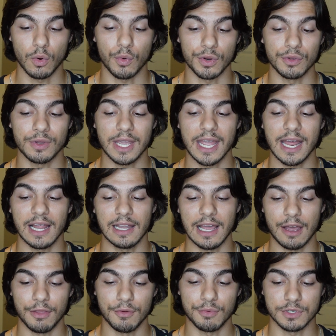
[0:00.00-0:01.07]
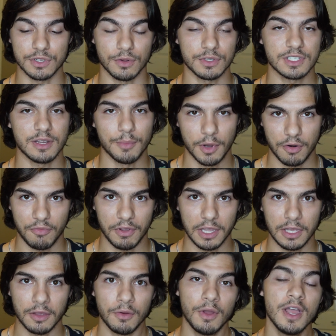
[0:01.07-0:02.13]
or you can't allow the results to motivate
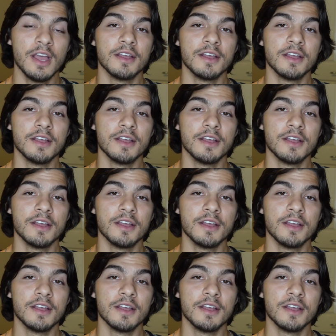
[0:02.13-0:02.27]
you.